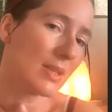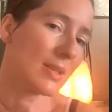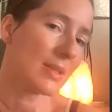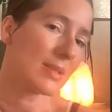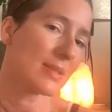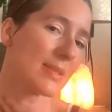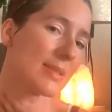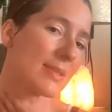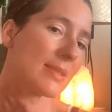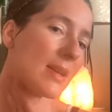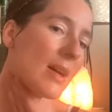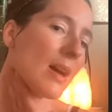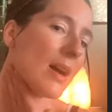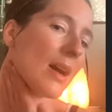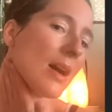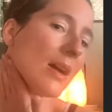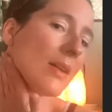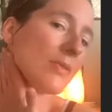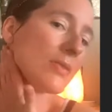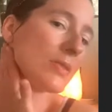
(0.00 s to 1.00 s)

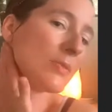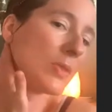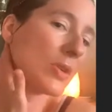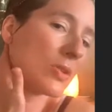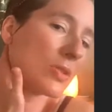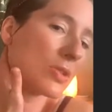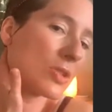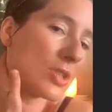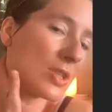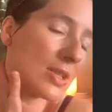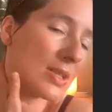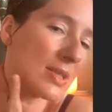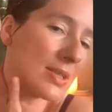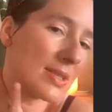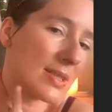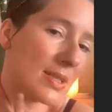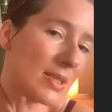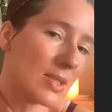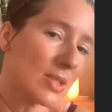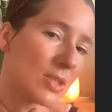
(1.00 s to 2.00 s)
soft motions
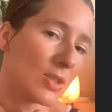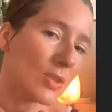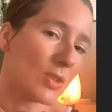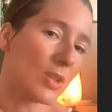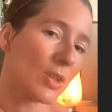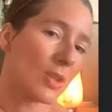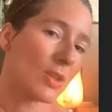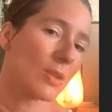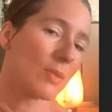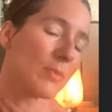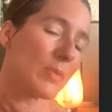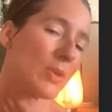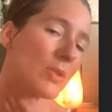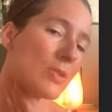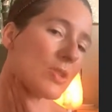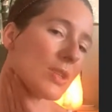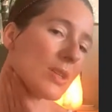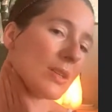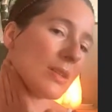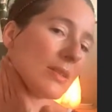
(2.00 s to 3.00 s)
and circular
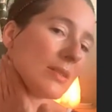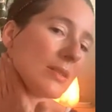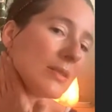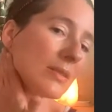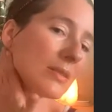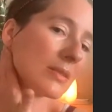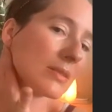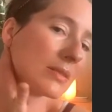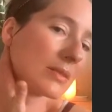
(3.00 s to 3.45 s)
motion.